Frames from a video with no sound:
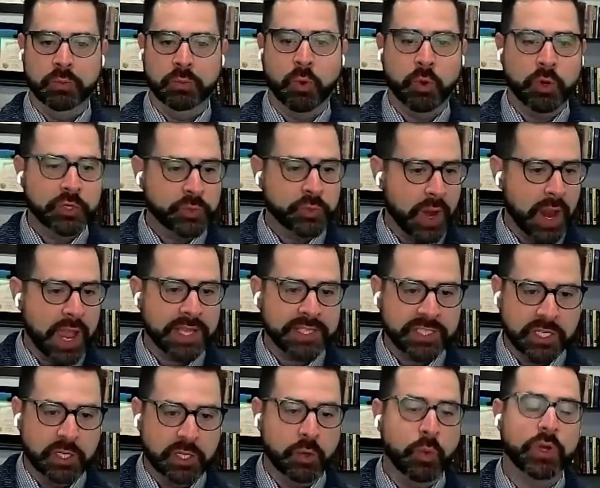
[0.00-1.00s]
years ago.
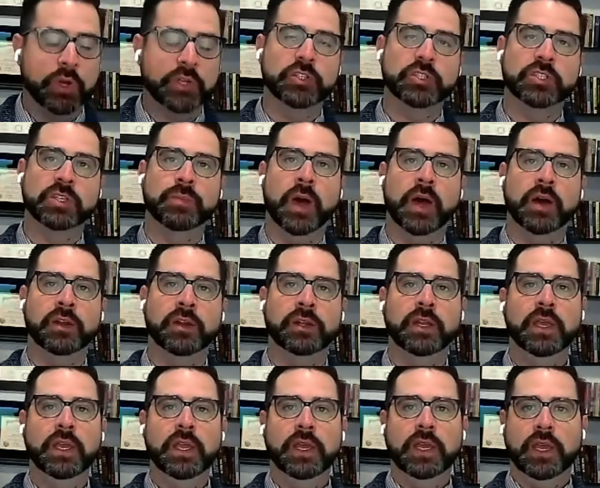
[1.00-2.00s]
Boards were asking
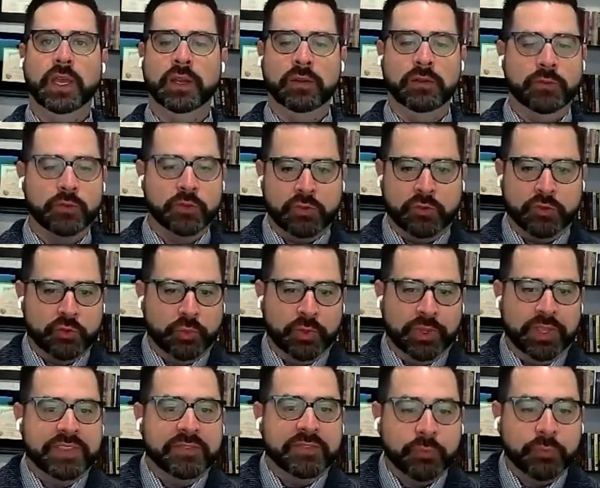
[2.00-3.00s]
questions about it. And
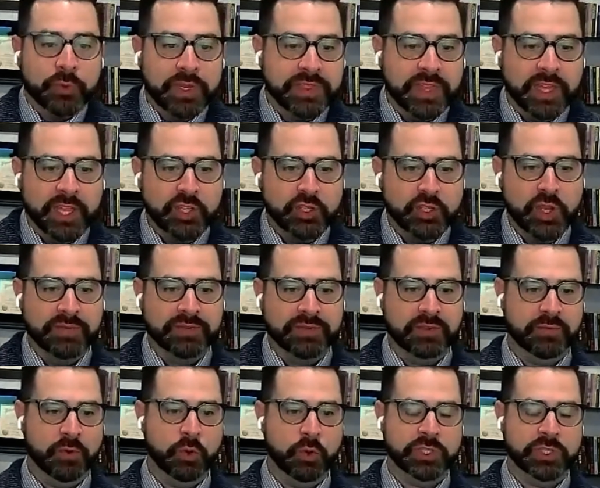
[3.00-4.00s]
there's really three
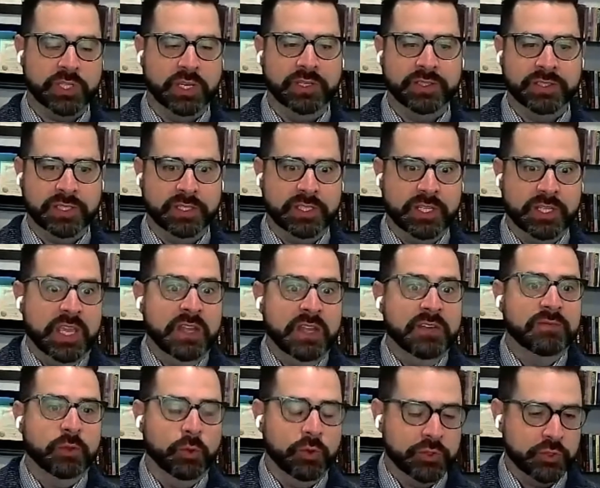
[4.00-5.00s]
things you have to focus on
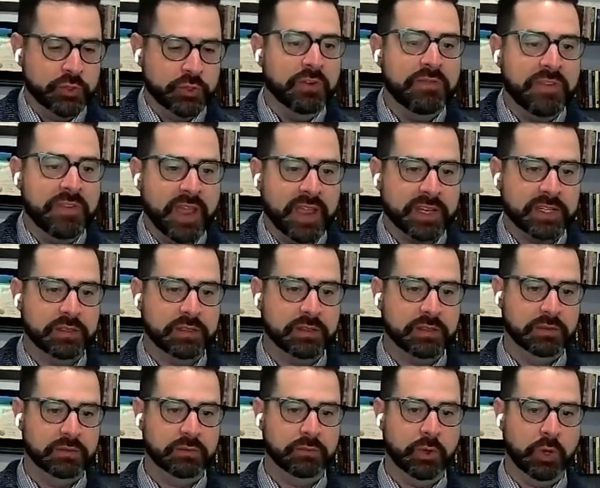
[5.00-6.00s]
to influence or
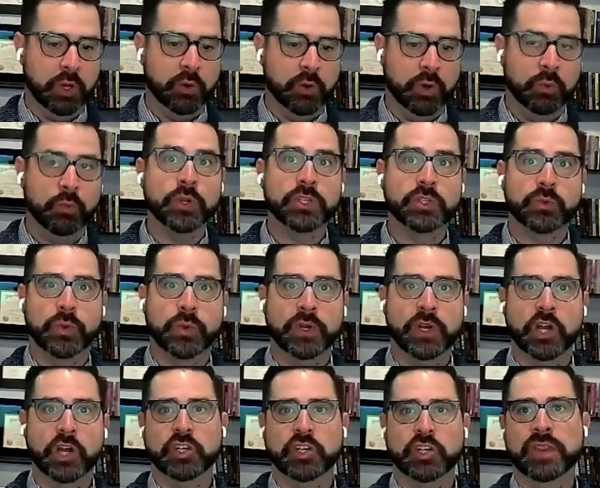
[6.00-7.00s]
affect a
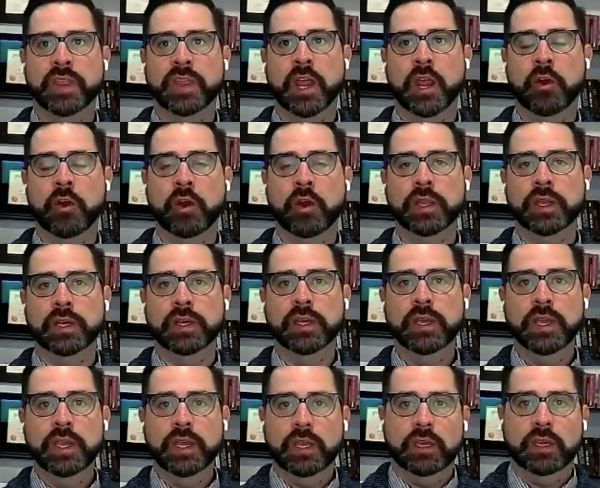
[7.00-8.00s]
risk reduction in that
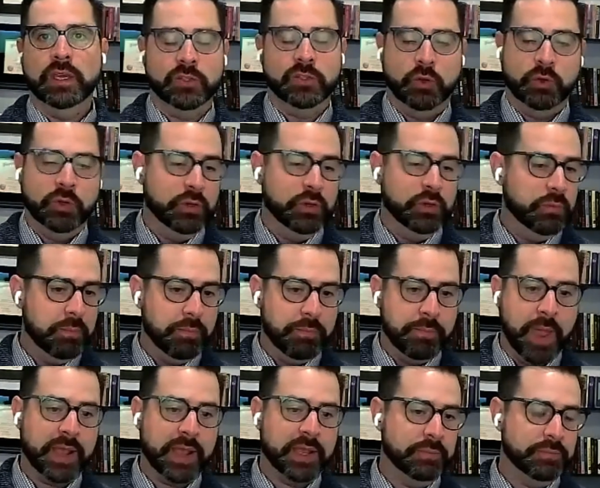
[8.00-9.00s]
area. And so,
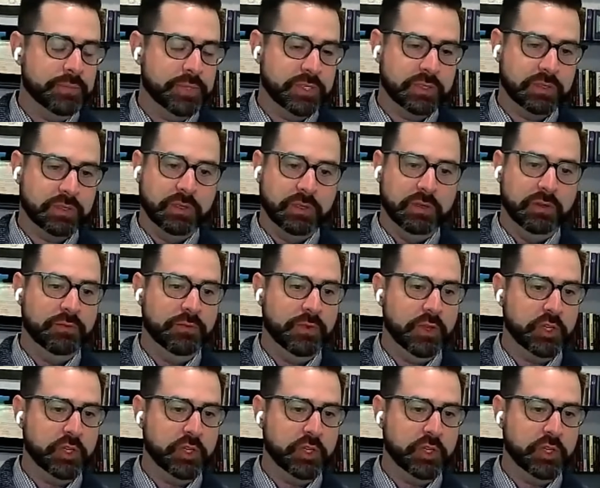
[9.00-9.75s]
backups,